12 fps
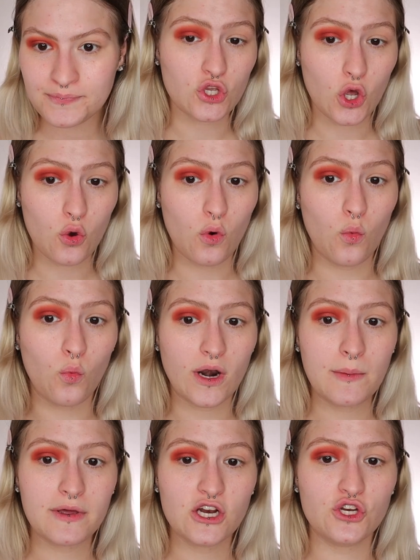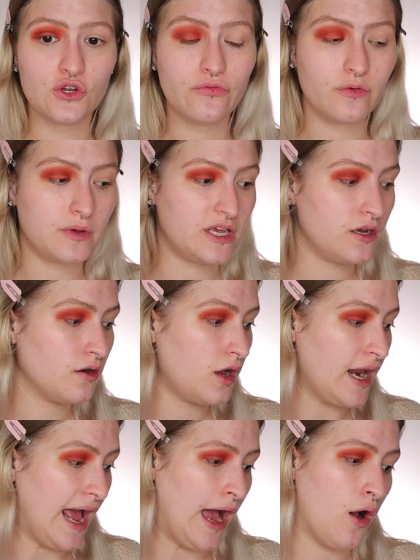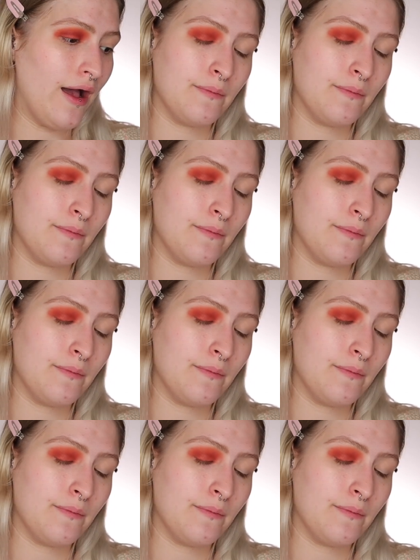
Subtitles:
So what I'm gonna do from here on out,